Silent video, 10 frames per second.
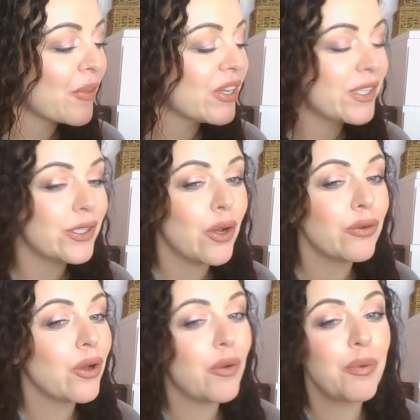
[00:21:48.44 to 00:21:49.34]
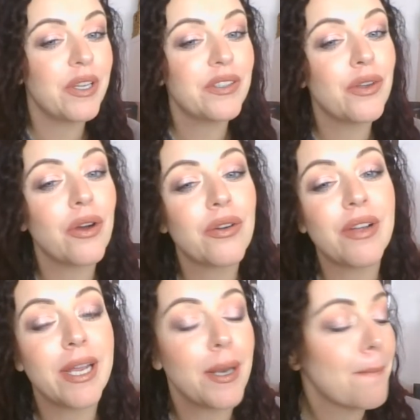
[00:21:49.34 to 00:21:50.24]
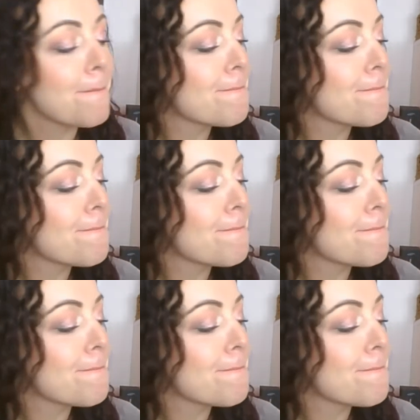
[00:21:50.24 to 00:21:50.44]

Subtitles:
Because it's an old gold, but it's not green.